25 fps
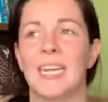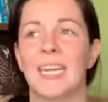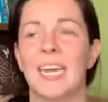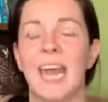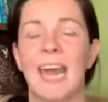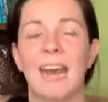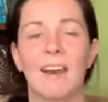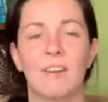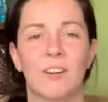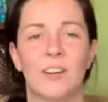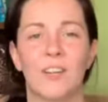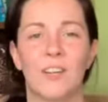
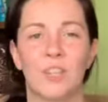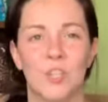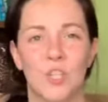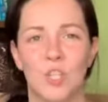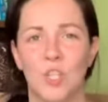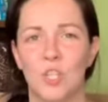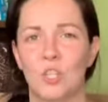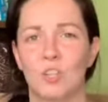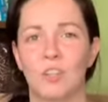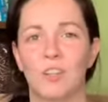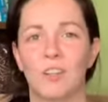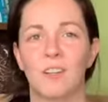How did it
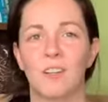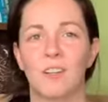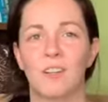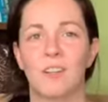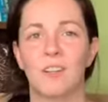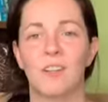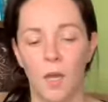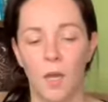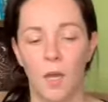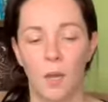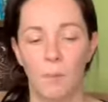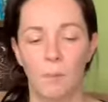start?
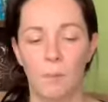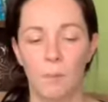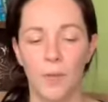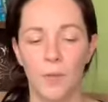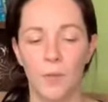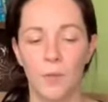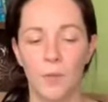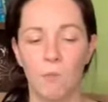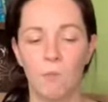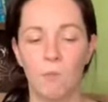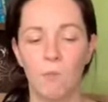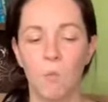But
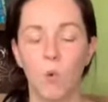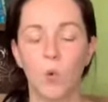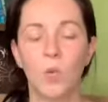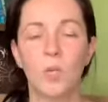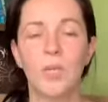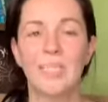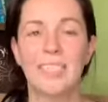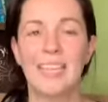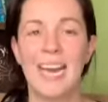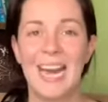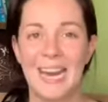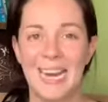the more
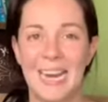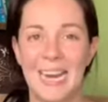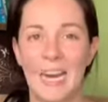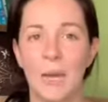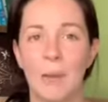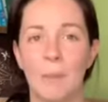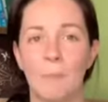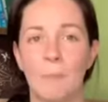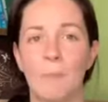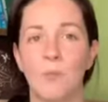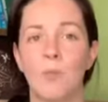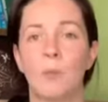
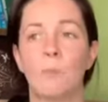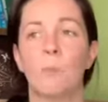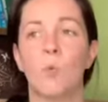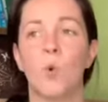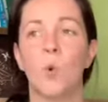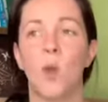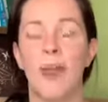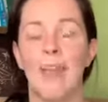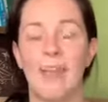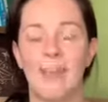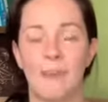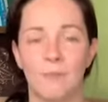time, the more
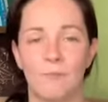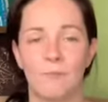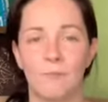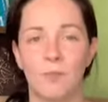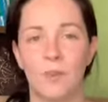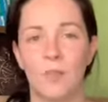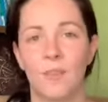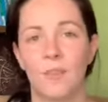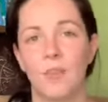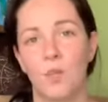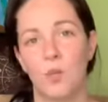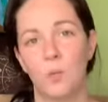
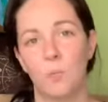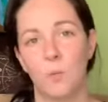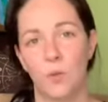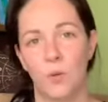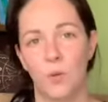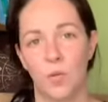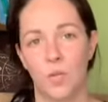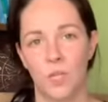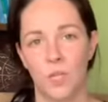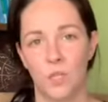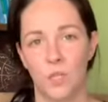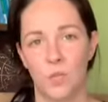effort that you put
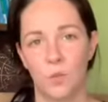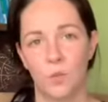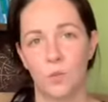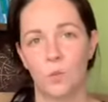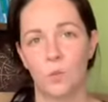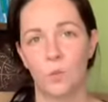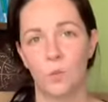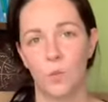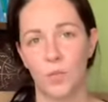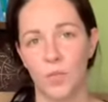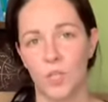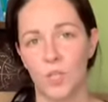into
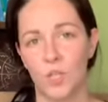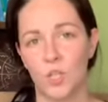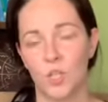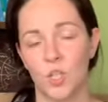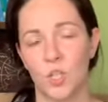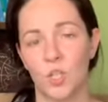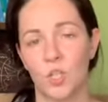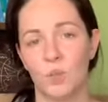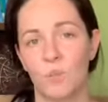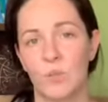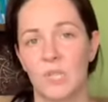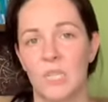
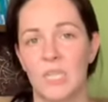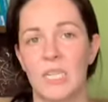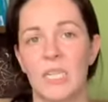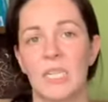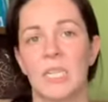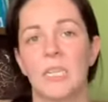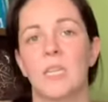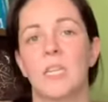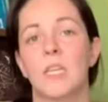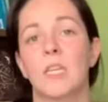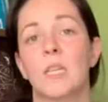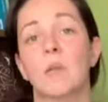relationship with
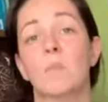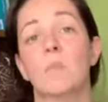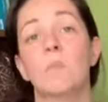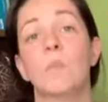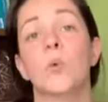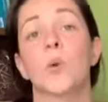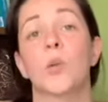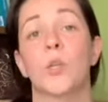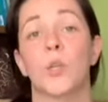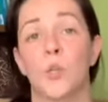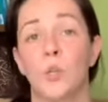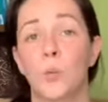deity, the more
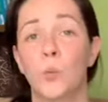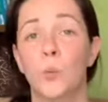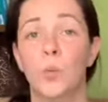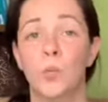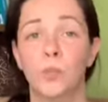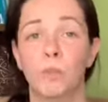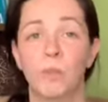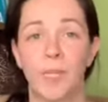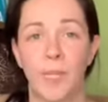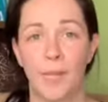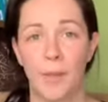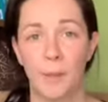you
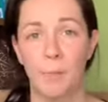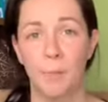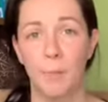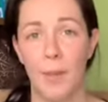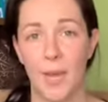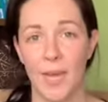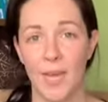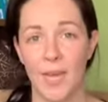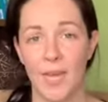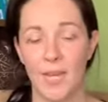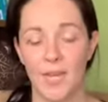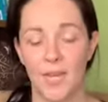will get
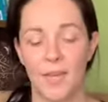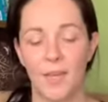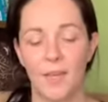back.